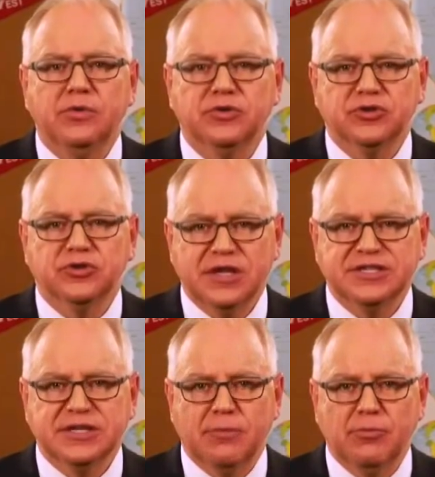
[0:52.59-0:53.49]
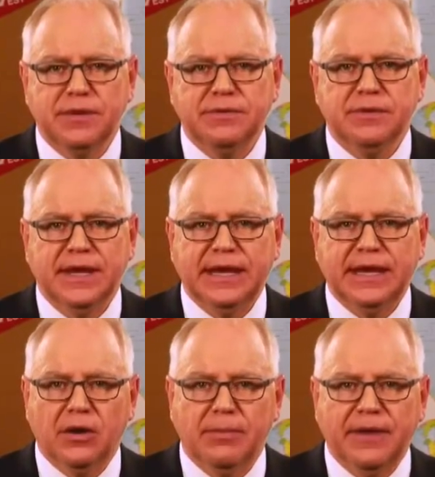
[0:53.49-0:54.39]
who has lost someone they
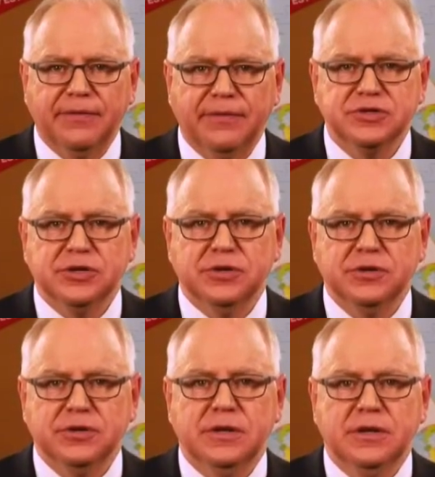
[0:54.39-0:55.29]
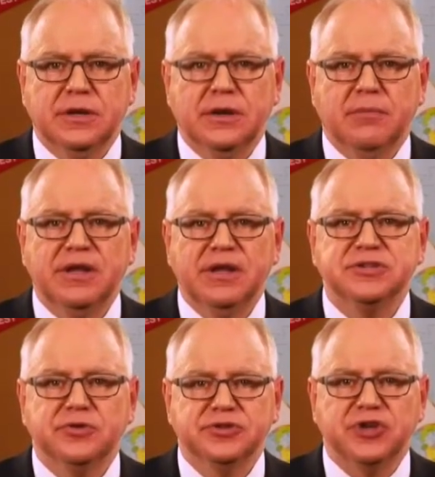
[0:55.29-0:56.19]
care about this year,
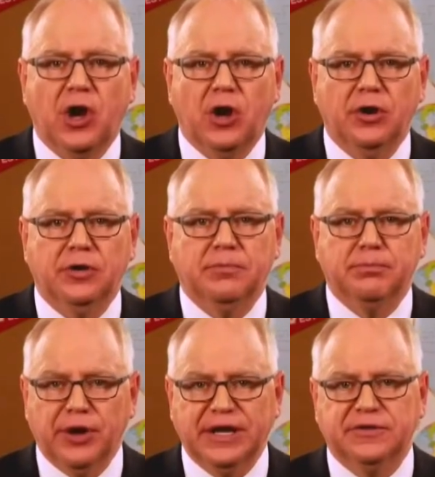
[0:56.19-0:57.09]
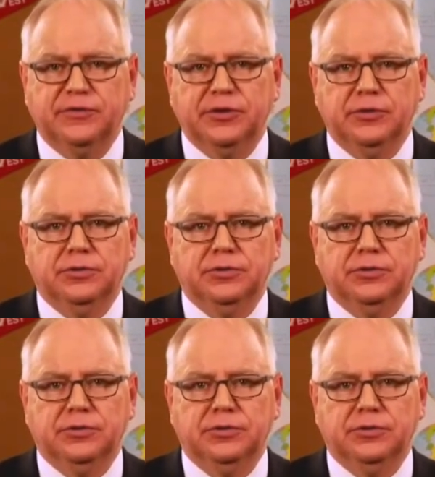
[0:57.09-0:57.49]
Minnesota's heart breaks for you.